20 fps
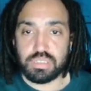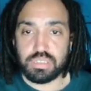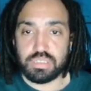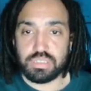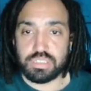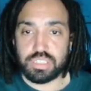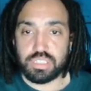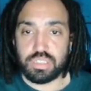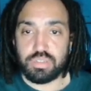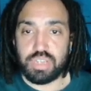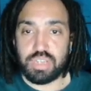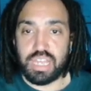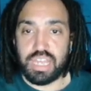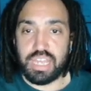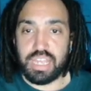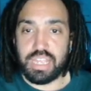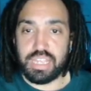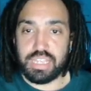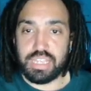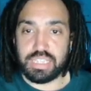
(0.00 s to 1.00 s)
So
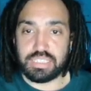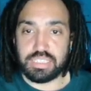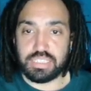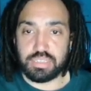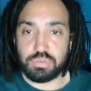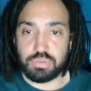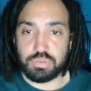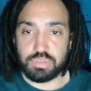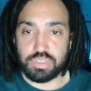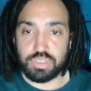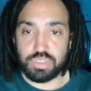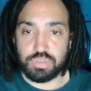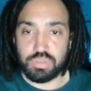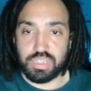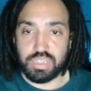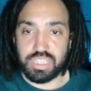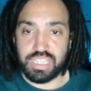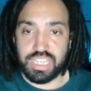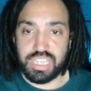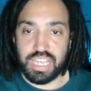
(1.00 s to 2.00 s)
a is equal to
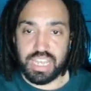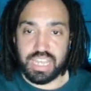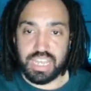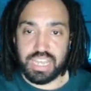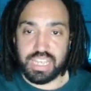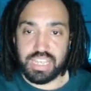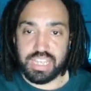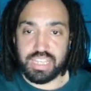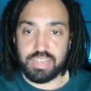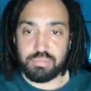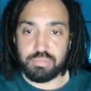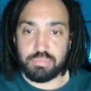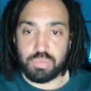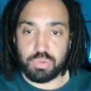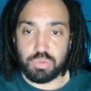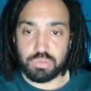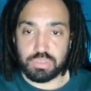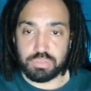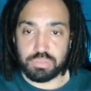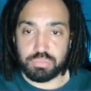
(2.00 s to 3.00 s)
k
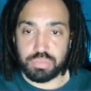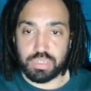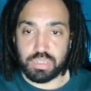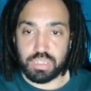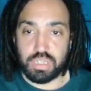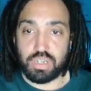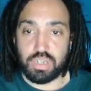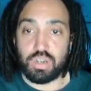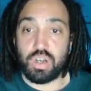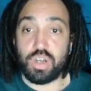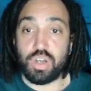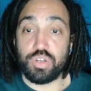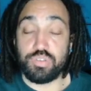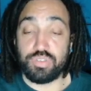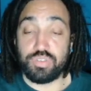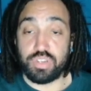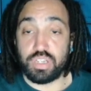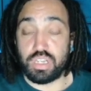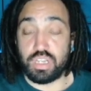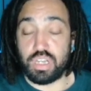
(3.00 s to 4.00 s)

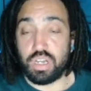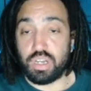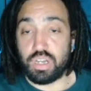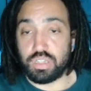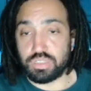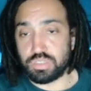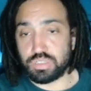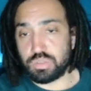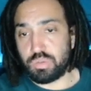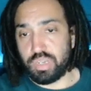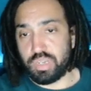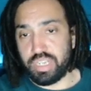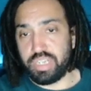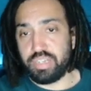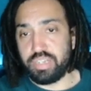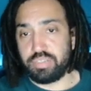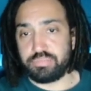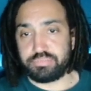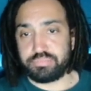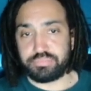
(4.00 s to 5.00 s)
over r
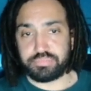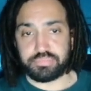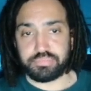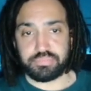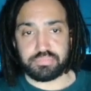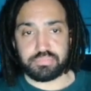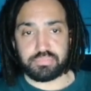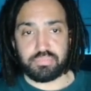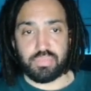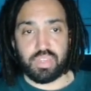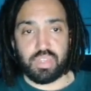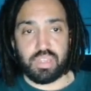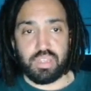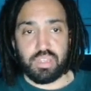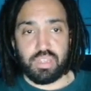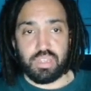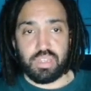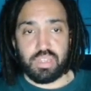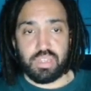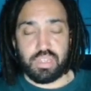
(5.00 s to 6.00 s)
squared.
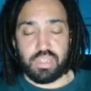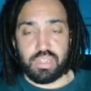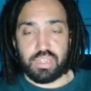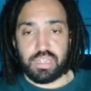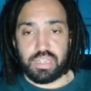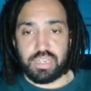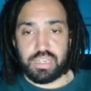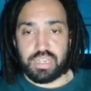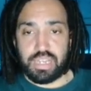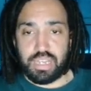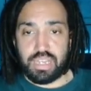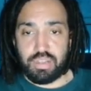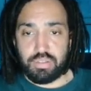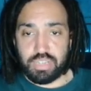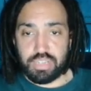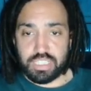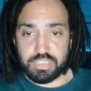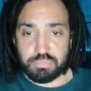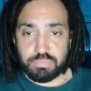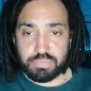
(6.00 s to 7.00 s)
And now
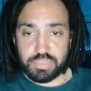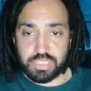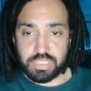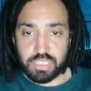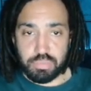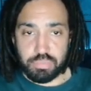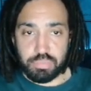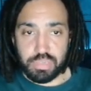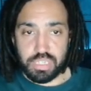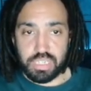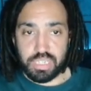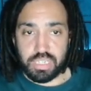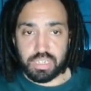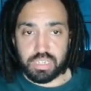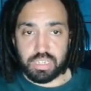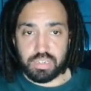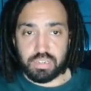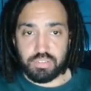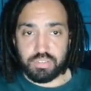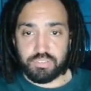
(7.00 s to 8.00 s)
let's sub in
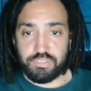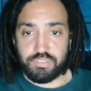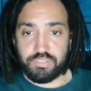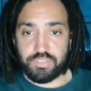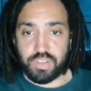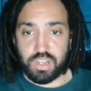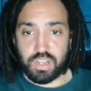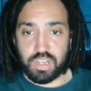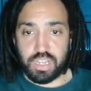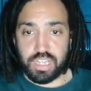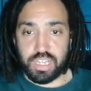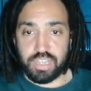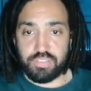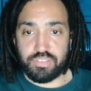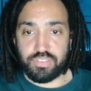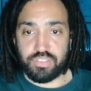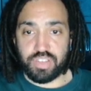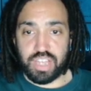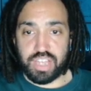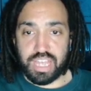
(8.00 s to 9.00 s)
5
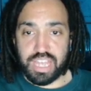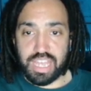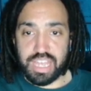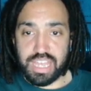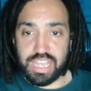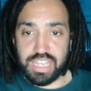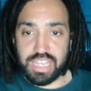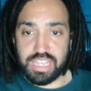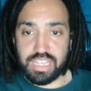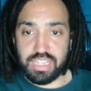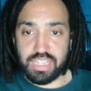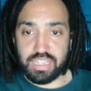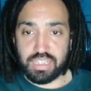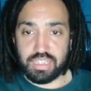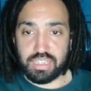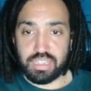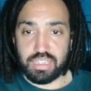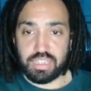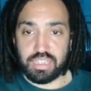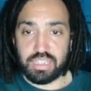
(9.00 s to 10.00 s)
for a
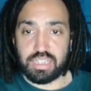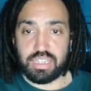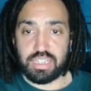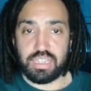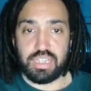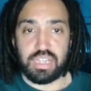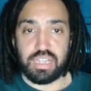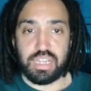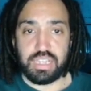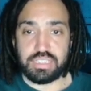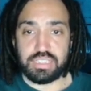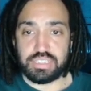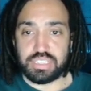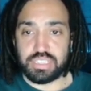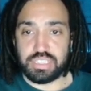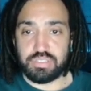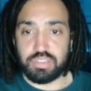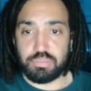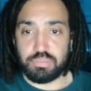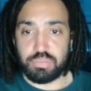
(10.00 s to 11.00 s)
and
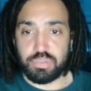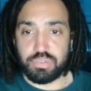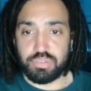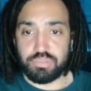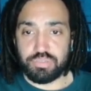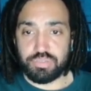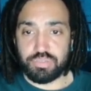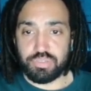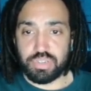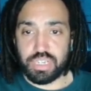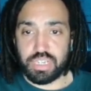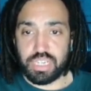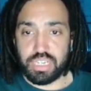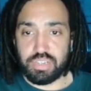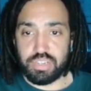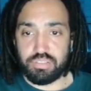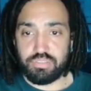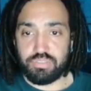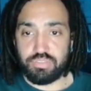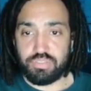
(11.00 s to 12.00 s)

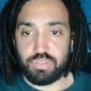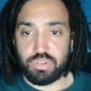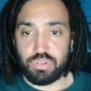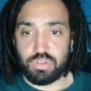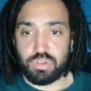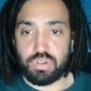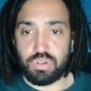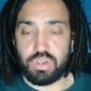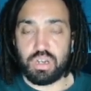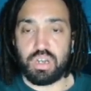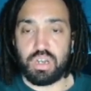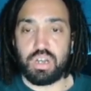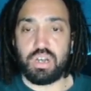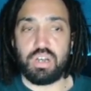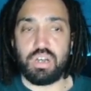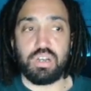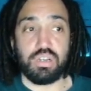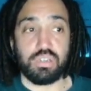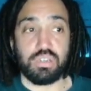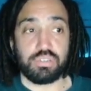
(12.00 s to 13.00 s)
0.3 for
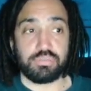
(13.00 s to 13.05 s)
r.